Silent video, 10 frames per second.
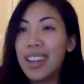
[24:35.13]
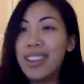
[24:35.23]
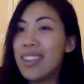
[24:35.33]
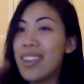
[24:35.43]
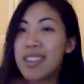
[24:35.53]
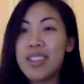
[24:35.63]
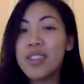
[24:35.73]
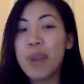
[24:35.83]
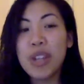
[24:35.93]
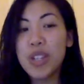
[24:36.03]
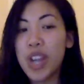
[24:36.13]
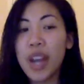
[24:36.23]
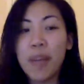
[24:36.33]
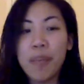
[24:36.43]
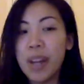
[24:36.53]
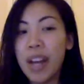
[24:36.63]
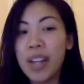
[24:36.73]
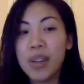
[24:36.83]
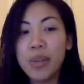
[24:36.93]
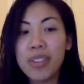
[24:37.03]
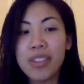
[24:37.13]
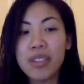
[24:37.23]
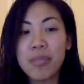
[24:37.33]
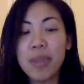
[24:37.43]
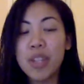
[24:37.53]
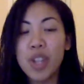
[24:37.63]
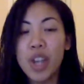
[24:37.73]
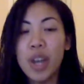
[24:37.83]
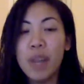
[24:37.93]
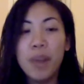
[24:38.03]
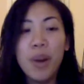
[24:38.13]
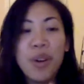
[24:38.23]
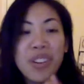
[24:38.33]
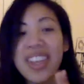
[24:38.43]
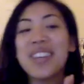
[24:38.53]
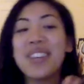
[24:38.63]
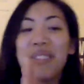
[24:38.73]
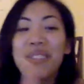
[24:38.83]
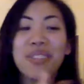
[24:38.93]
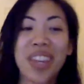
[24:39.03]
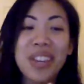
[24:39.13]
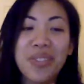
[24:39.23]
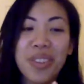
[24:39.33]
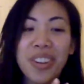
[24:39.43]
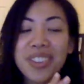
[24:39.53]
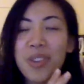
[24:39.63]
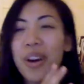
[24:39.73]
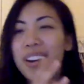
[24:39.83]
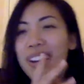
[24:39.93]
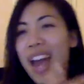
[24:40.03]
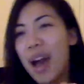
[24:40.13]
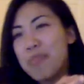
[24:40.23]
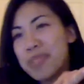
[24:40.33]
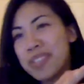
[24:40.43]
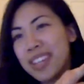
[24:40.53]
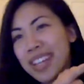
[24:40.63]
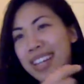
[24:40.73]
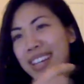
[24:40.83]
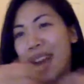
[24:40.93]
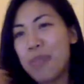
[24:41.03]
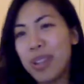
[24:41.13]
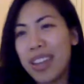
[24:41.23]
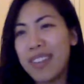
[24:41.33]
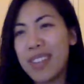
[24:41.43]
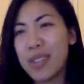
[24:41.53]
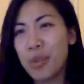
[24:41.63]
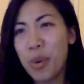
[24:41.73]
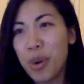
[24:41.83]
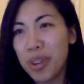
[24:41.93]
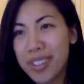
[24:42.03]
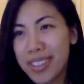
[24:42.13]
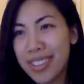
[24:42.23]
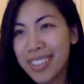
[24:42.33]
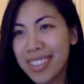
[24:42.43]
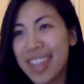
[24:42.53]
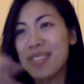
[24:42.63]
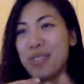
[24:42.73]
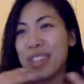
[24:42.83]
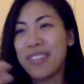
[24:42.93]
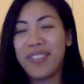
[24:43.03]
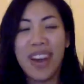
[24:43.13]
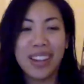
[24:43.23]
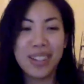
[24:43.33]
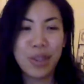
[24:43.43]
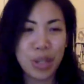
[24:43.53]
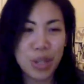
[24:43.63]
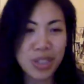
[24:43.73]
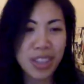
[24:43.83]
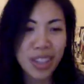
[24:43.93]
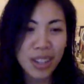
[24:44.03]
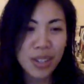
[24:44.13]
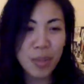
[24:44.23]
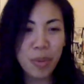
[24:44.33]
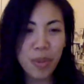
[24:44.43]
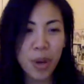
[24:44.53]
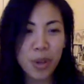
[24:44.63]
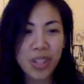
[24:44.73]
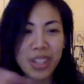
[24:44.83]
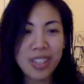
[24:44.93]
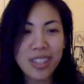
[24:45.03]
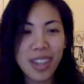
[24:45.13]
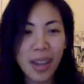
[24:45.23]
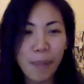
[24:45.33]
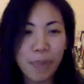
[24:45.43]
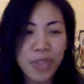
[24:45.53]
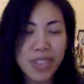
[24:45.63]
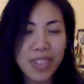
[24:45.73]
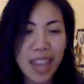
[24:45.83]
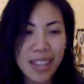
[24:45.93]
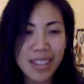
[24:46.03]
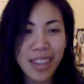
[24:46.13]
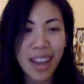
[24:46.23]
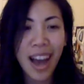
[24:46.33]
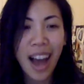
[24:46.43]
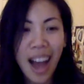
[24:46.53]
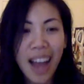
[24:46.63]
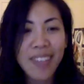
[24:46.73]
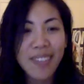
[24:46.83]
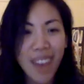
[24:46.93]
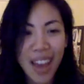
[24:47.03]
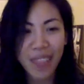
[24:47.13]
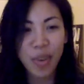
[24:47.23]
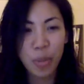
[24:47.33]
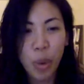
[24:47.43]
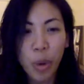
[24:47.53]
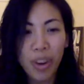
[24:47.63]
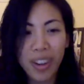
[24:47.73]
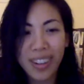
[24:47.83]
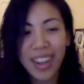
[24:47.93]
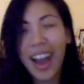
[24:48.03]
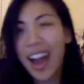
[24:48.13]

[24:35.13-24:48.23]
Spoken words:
this is my jam. I know that this is my jam. Oh, thank you for it. So on Haps, you're able to give these awards. That's really fun. So I just Superfro just sent a high five award,